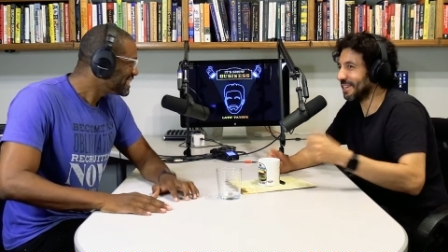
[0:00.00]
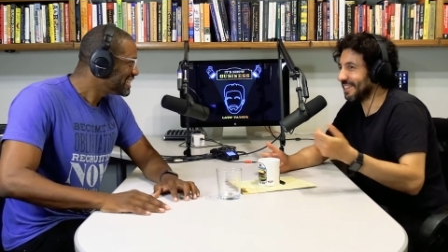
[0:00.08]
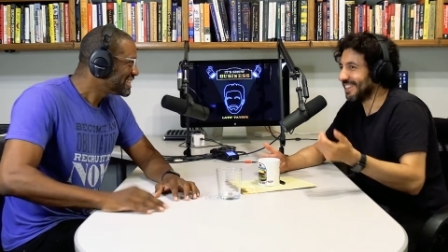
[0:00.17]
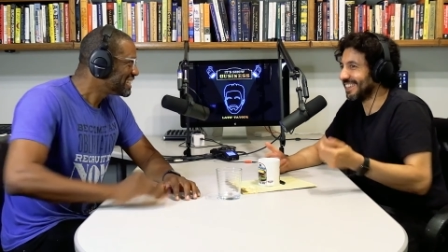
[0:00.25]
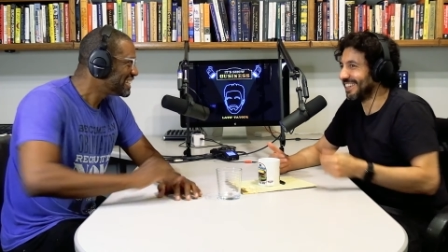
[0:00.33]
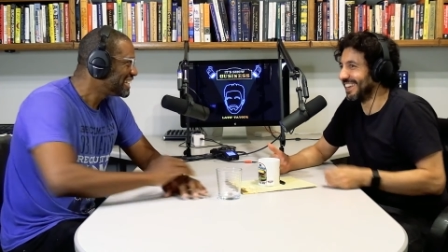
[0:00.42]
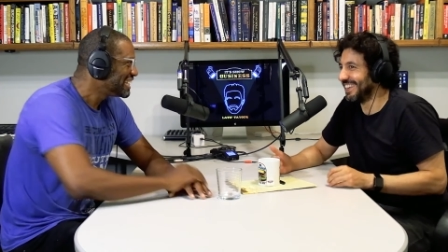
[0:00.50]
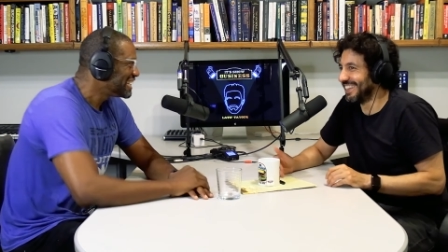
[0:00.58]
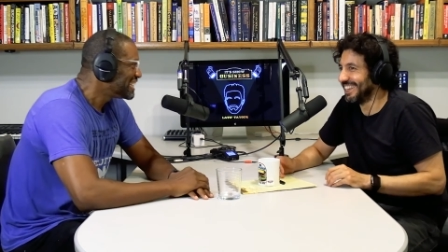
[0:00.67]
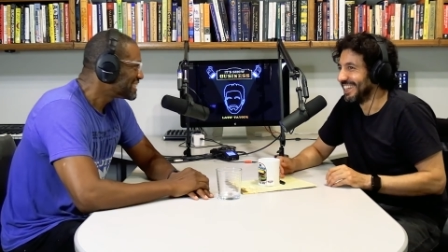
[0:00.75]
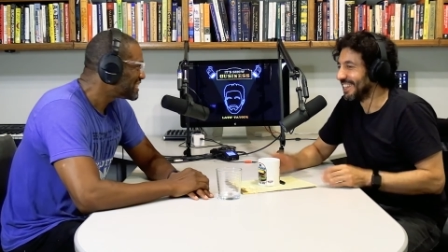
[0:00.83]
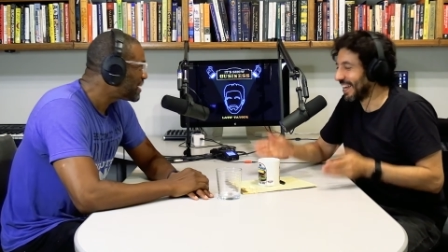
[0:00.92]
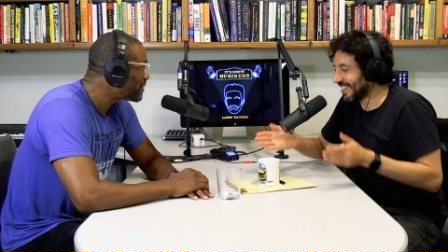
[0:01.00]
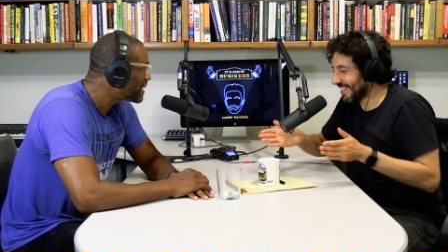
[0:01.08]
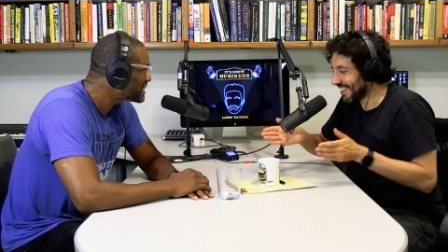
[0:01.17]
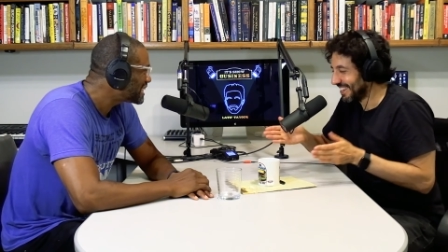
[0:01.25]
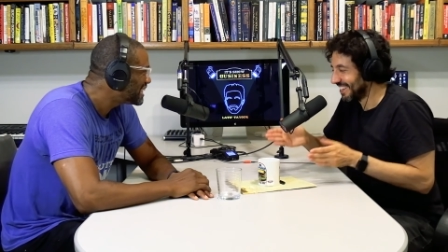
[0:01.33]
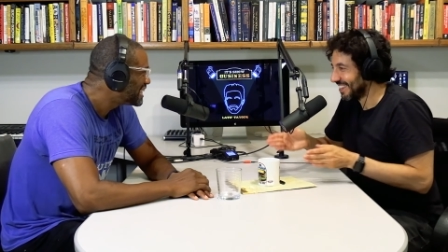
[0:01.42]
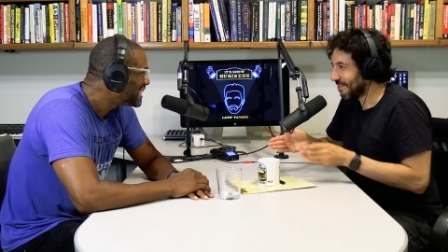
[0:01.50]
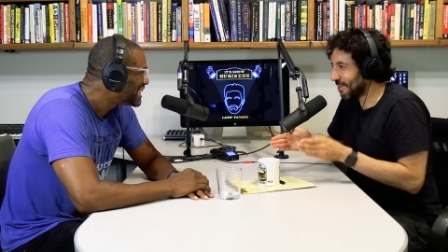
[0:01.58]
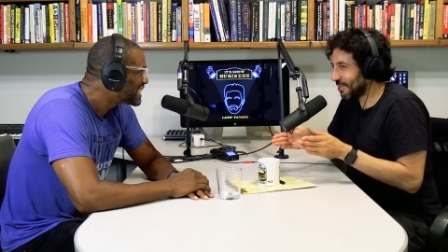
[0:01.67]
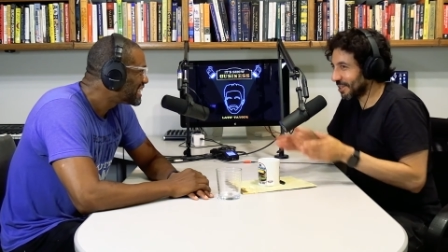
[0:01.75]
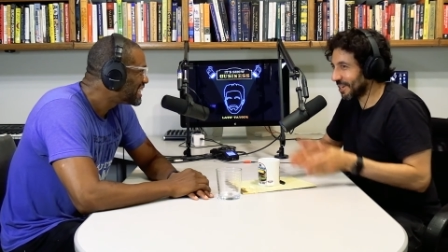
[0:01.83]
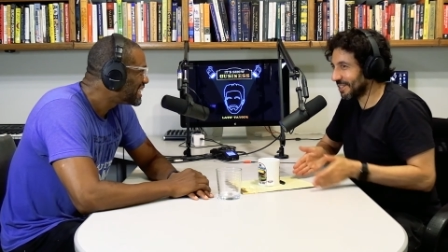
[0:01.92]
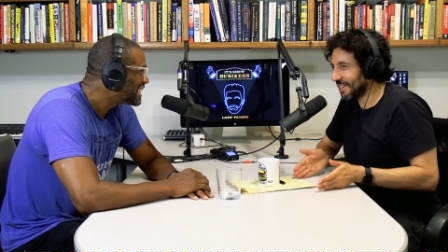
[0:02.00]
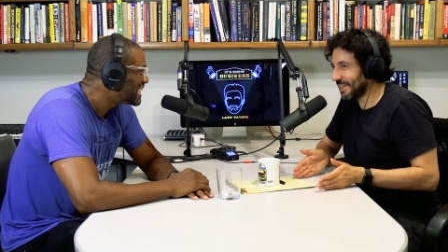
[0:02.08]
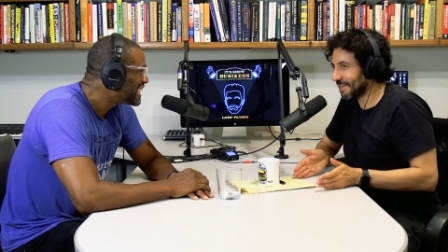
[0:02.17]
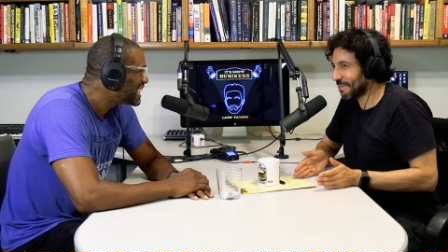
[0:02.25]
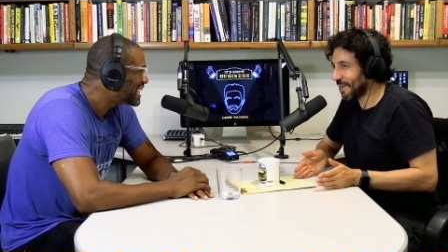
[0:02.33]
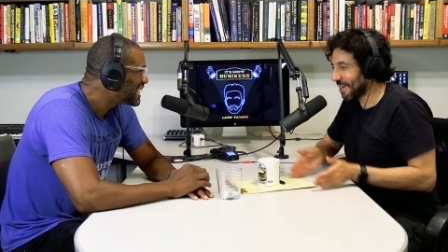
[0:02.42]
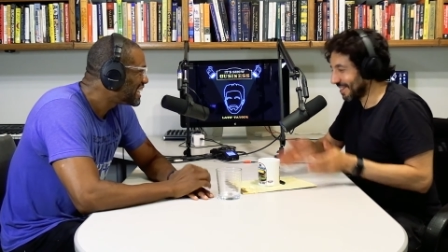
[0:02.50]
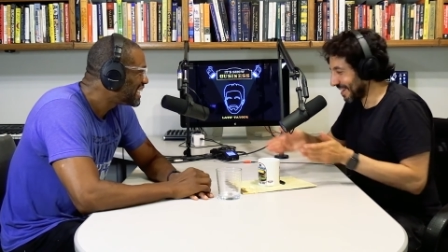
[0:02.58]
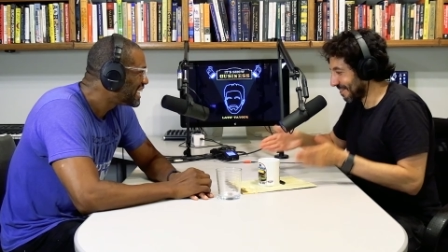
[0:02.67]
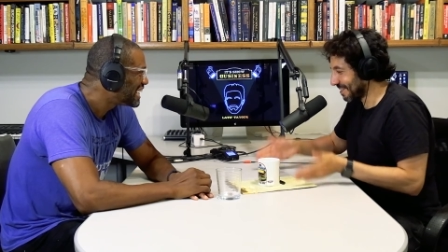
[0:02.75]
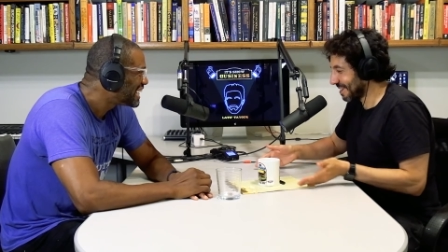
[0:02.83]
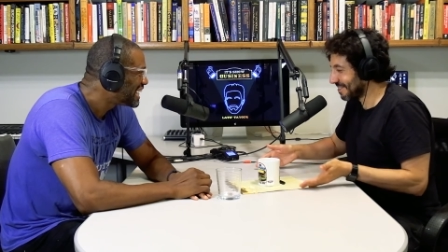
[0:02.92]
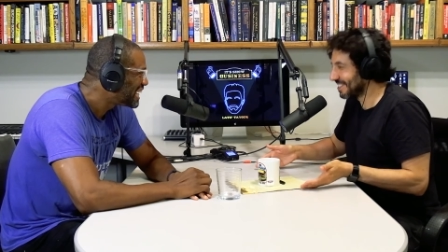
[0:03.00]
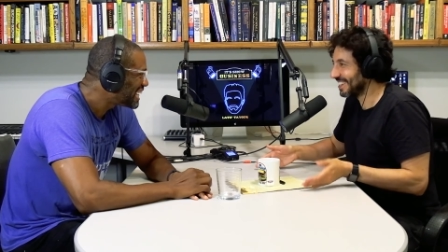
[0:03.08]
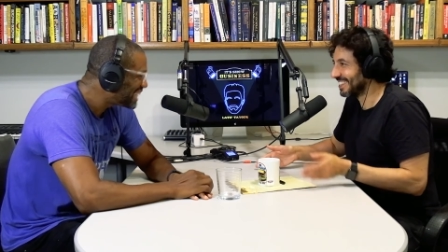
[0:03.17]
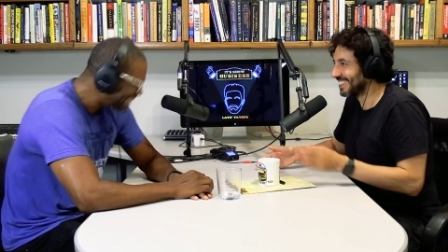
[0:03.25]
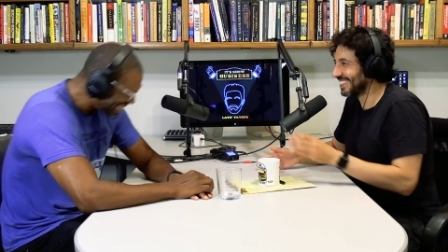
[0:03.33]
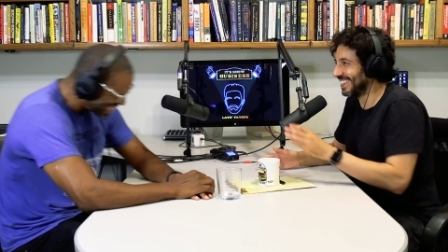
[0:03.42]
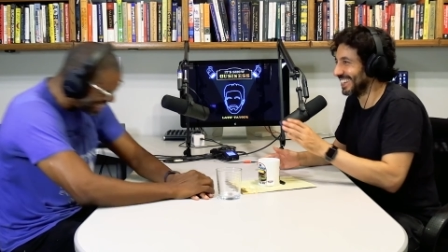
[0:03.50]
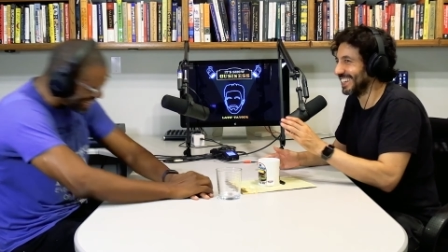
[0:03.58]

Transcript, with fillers: do you know like, we took out the other part and now we have this.